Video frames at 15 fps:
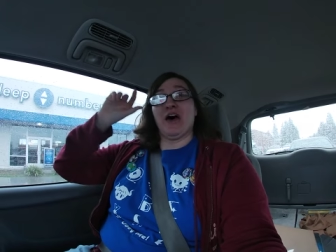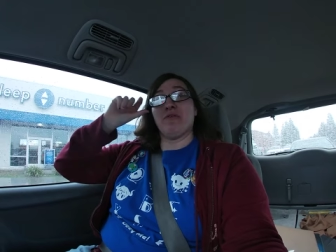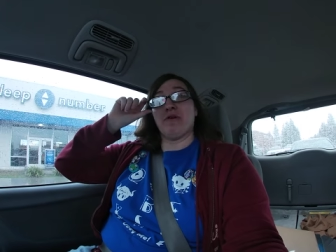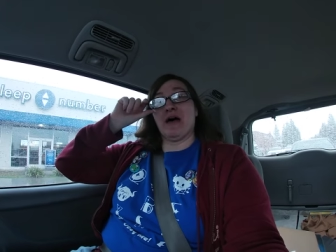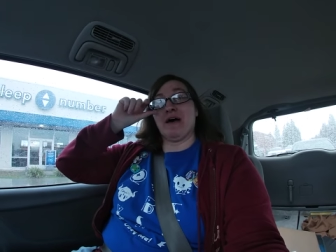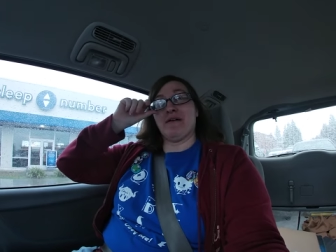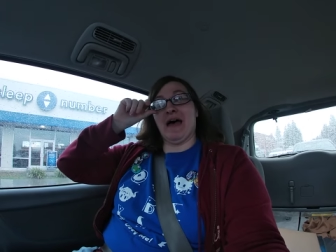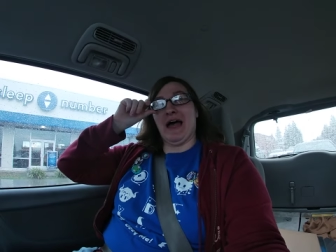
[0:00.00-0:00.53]

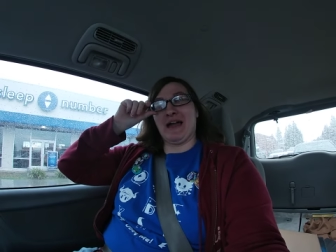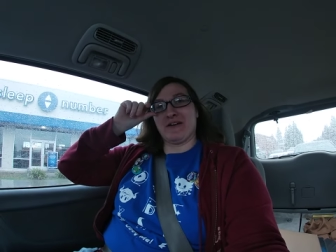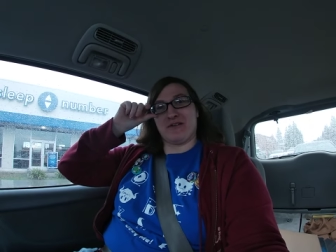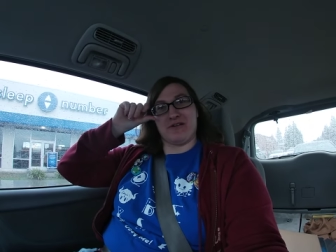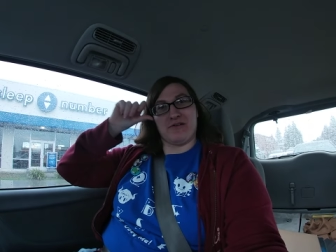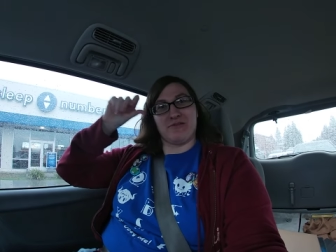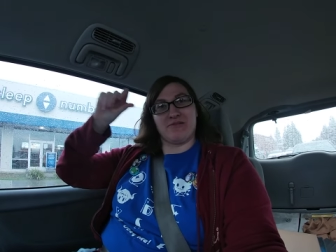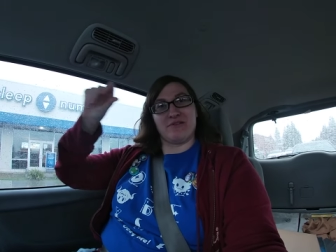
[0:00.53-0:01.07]
Well, I
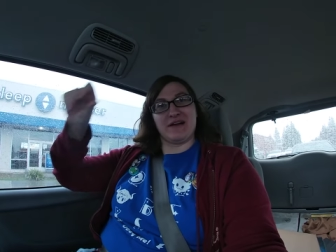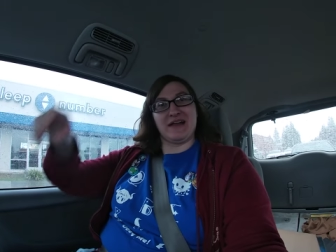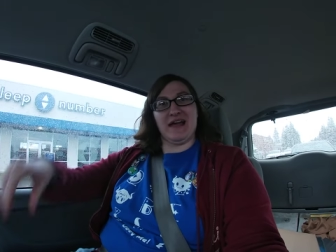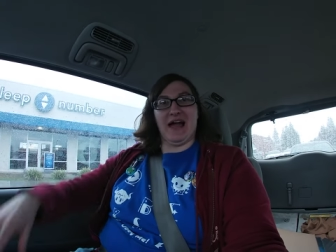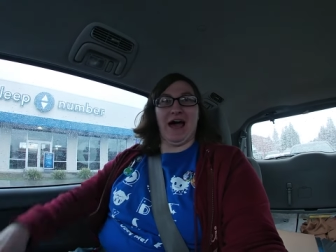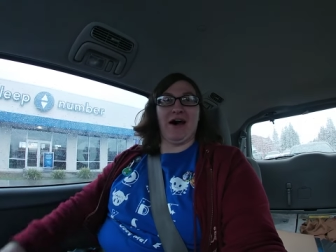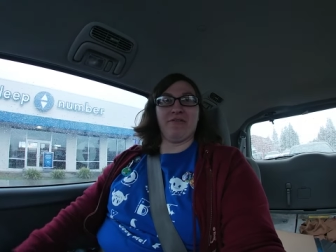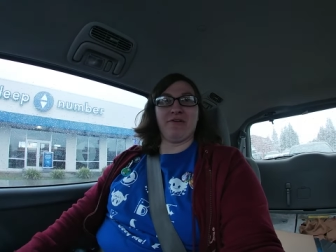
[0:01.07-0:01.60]
currently
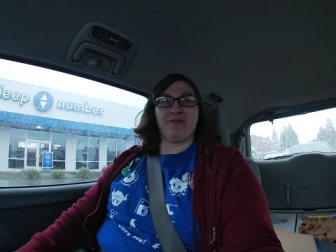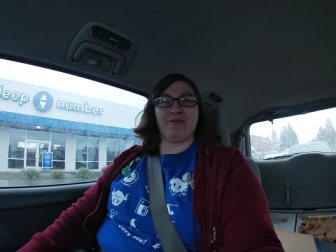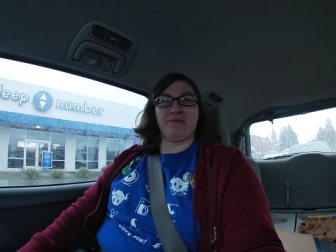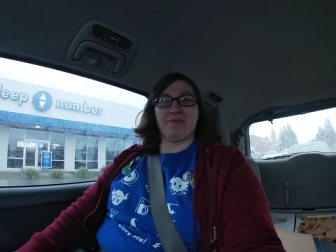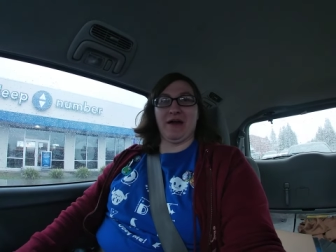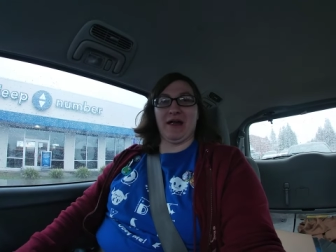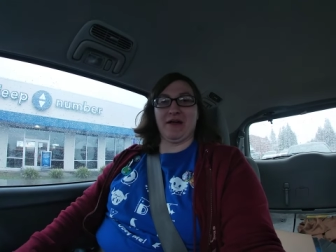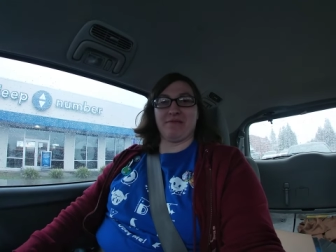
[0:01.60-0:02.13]
out with
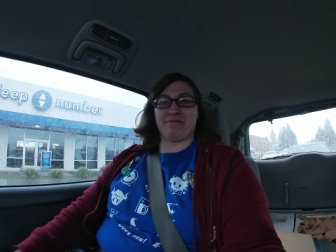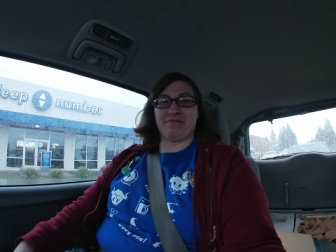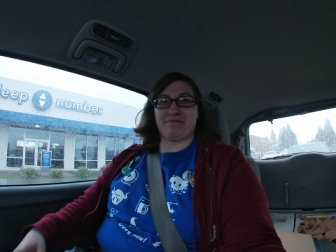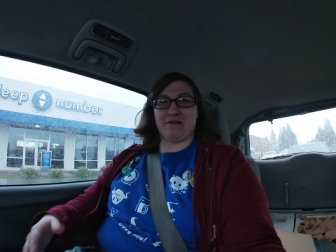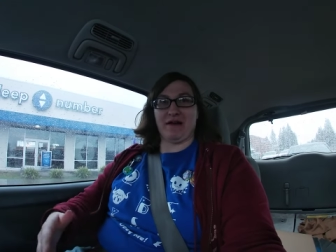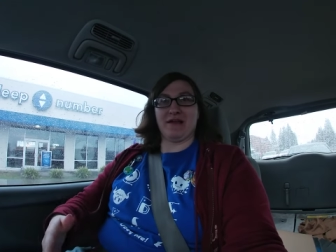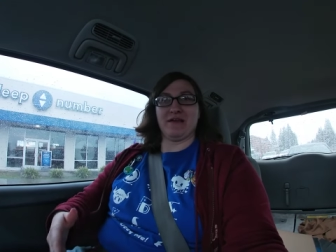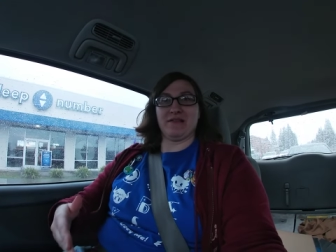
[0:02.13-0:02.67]
my
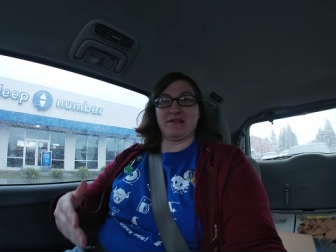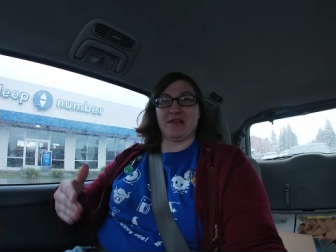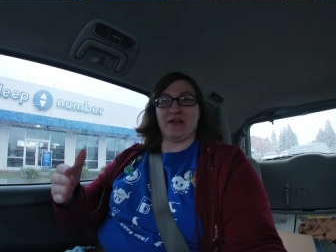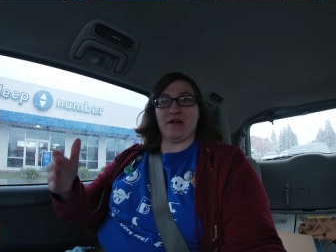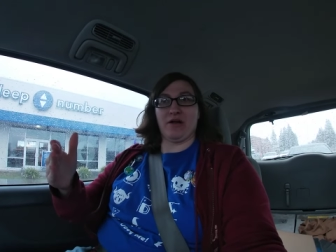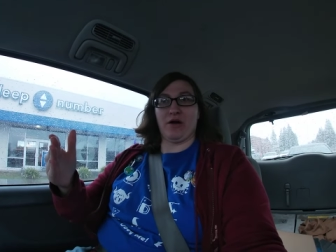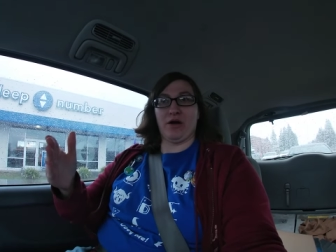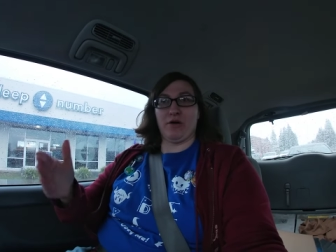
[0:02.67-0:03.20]
friends,
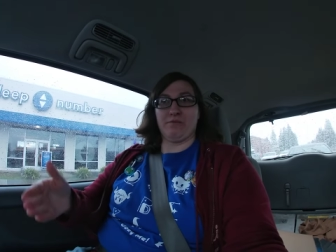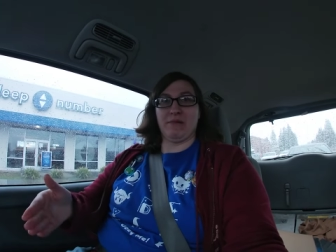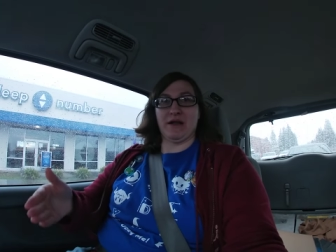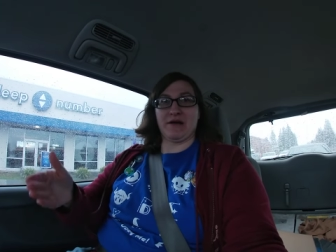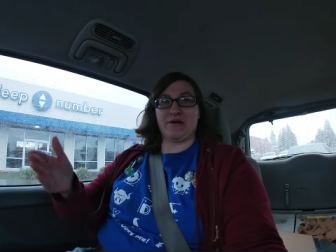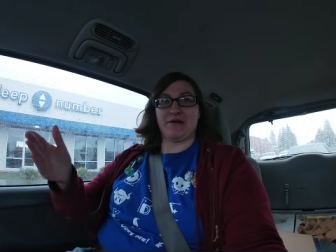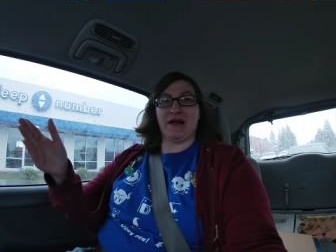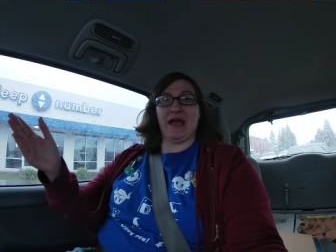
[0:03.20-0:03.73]
her
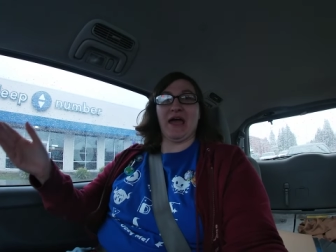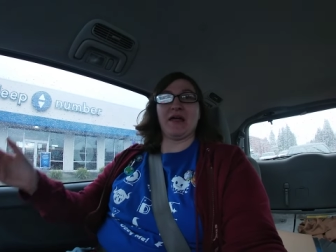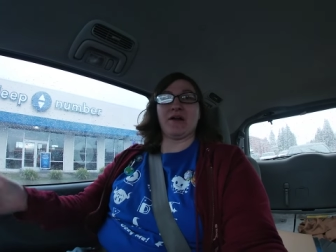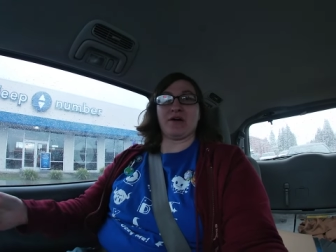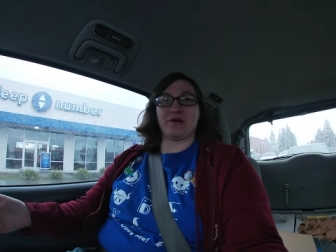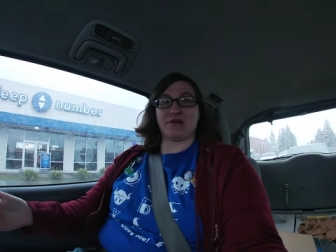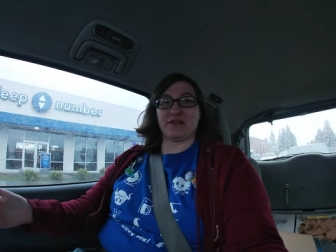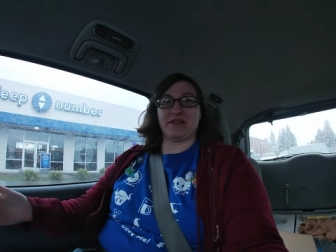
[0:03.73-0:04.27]
mother and
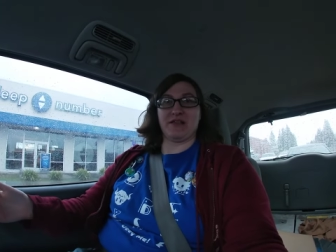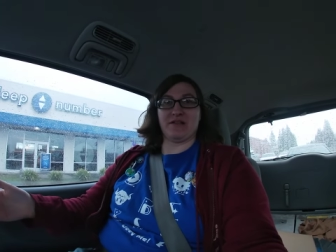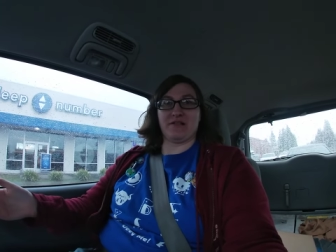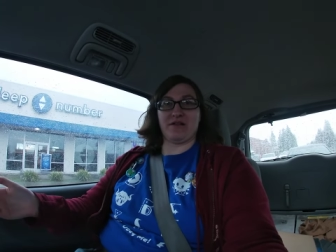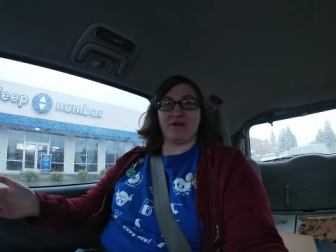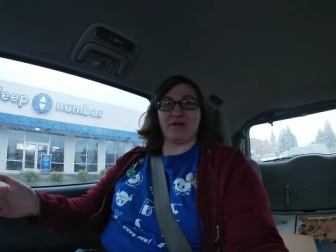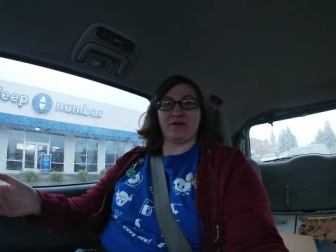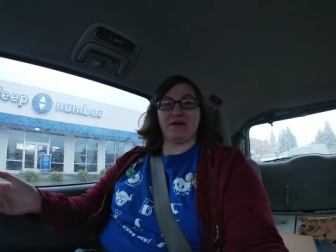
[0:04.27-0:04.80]
her
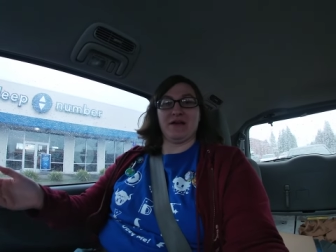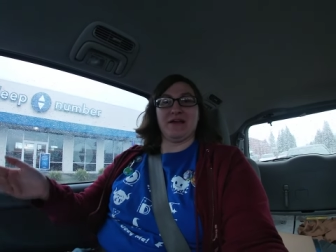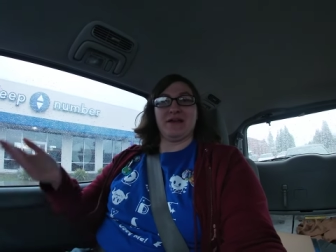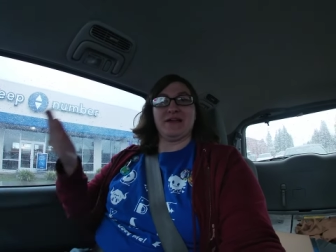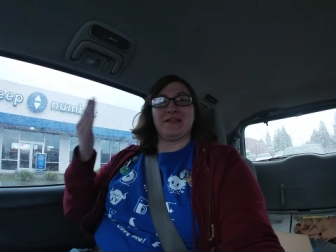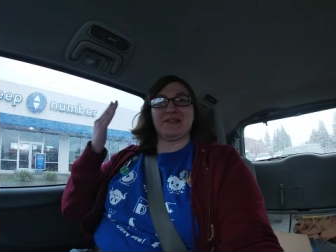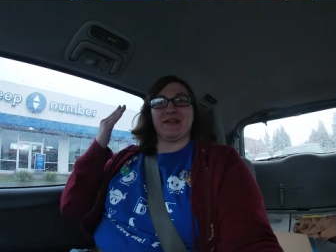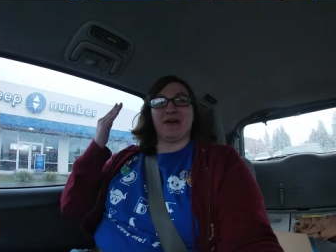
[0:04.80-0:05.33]
sister.
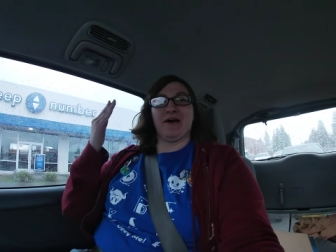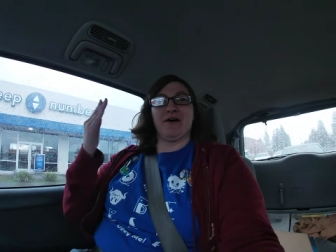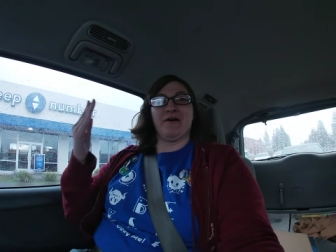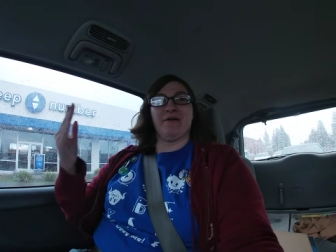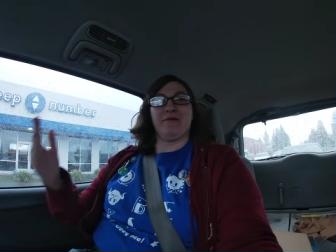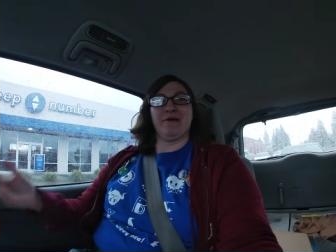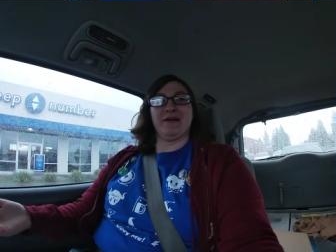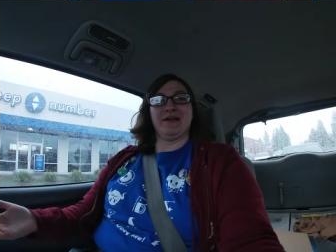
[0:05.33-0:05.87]

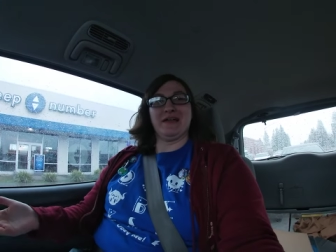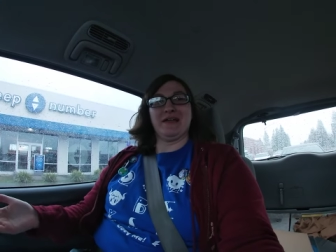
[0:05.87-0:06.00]
So